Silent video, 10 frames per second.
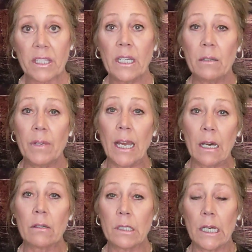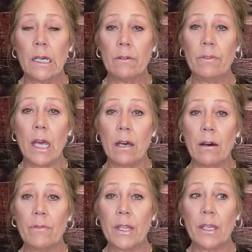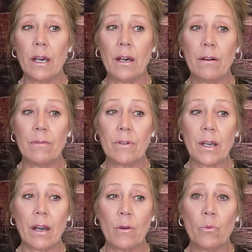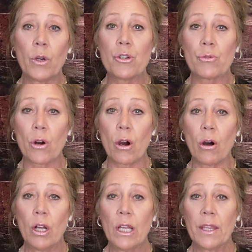come out of, of, of uh, withdrawal.